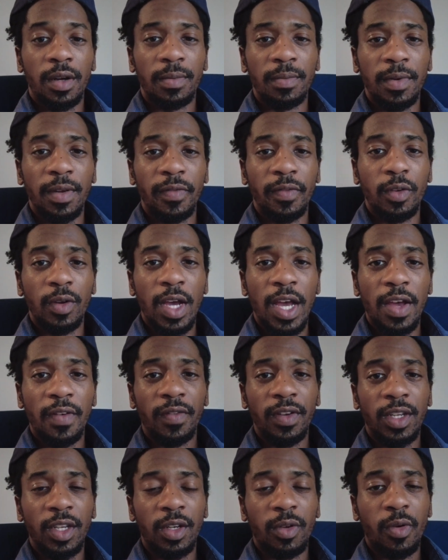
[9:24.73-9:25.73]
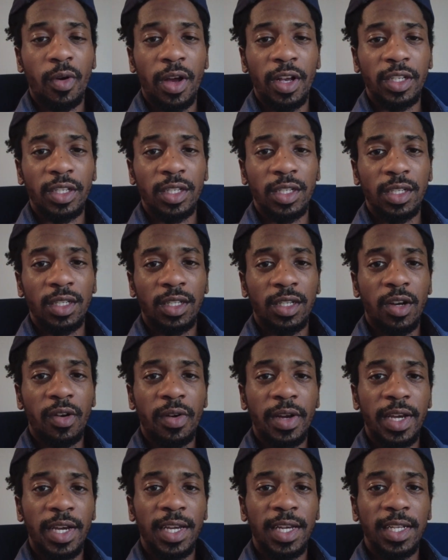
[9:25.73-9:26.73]
If you have any questions, go
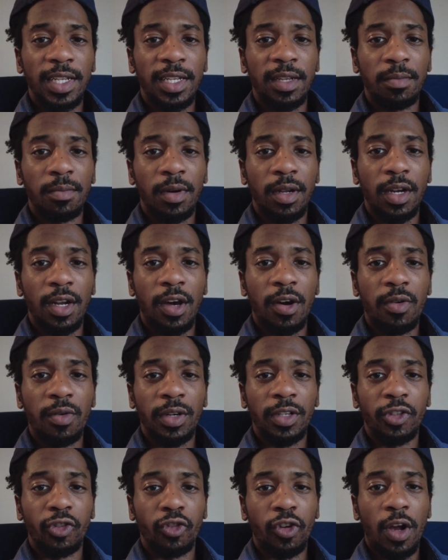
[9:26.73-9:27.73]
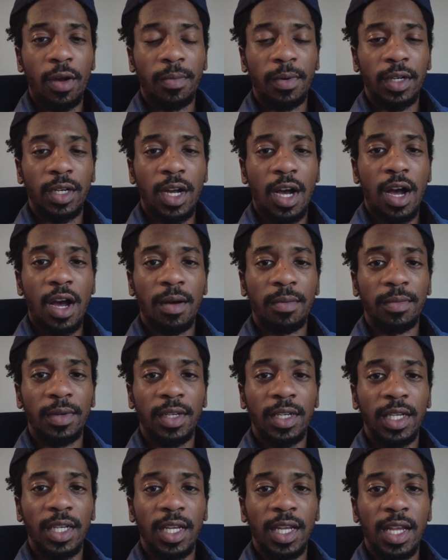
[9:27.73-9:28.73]
ahead below and drop a
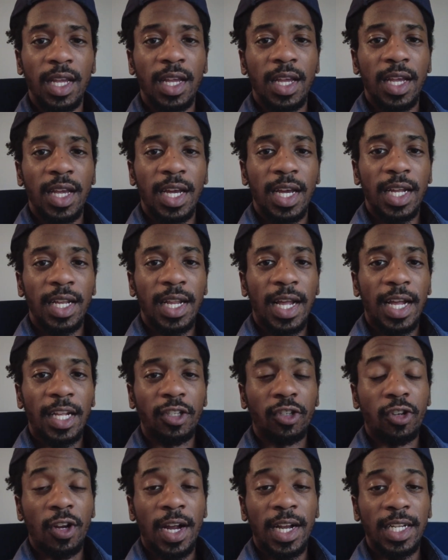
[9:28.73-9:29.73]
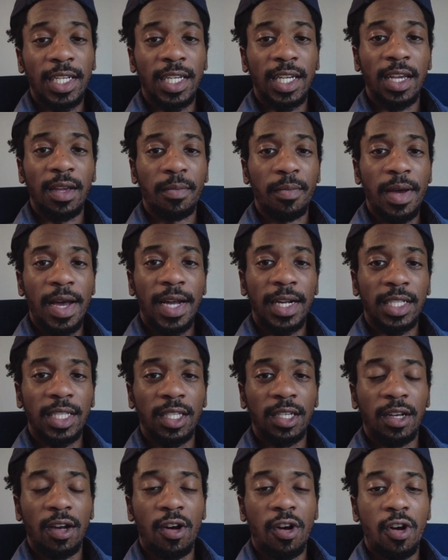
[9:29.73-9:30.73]
comment, and I try to get back
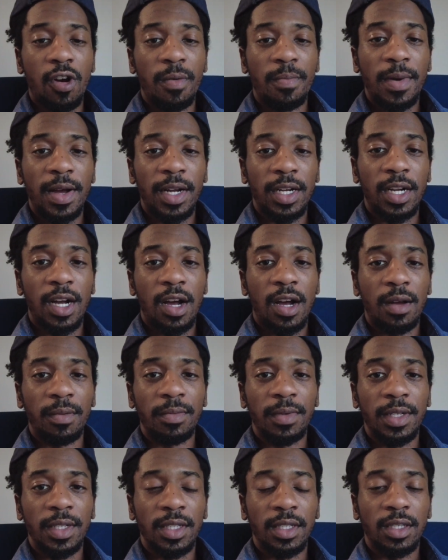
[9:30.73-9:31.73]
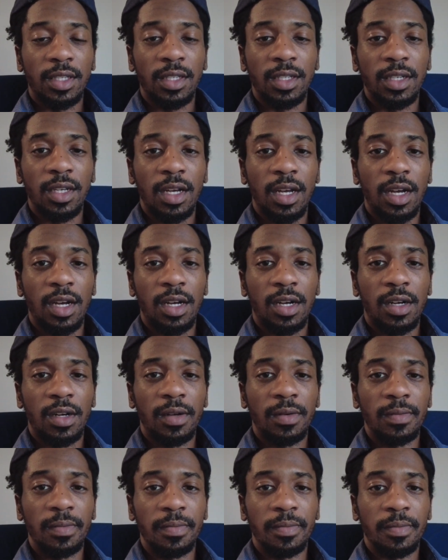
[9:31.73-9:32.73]
to all my comments.
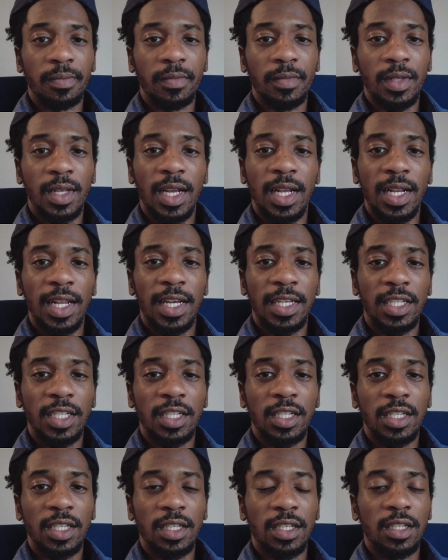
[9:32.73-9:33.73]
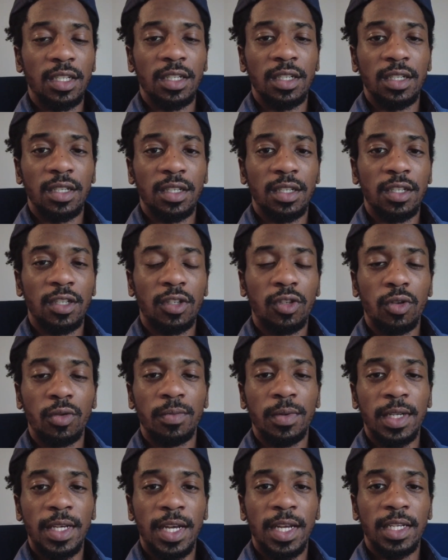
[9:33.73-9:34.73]
Unless it's just a
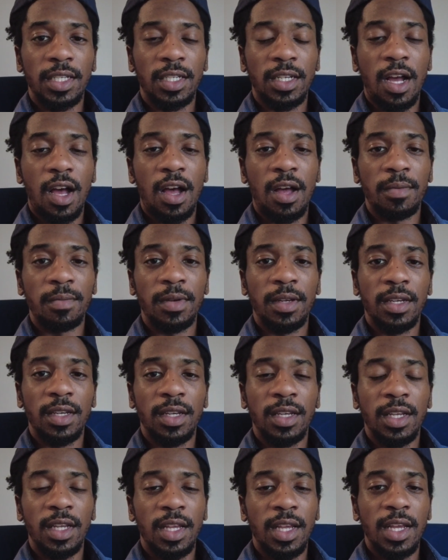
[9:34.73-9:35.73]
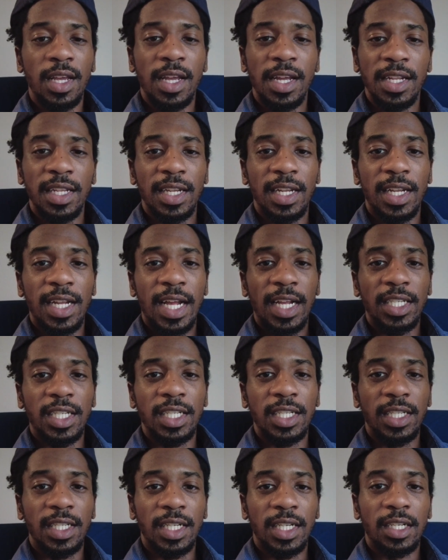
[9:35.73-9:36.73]
stupid ass comment, then I
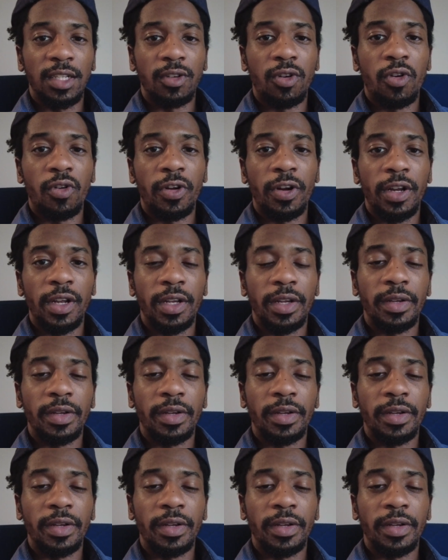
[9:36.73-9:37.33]
just ignore it.